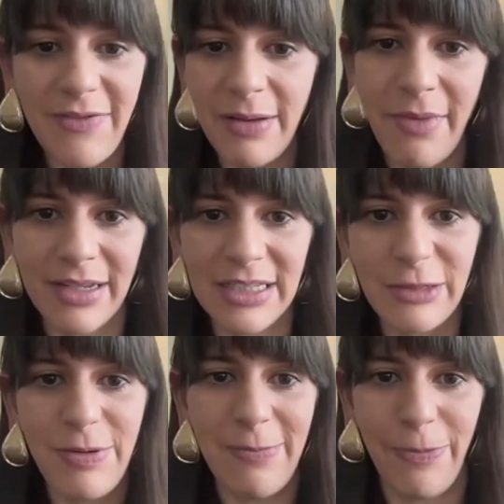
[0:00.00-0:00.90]
even
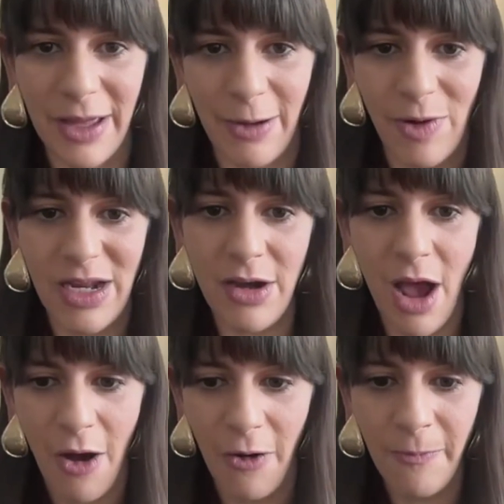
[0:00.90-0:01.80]
amongst people that we
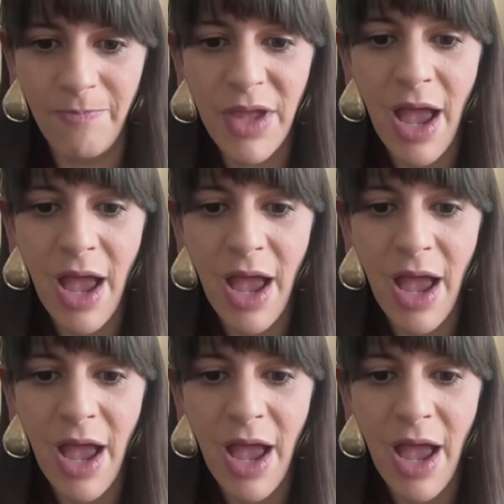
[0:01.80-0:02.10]
know.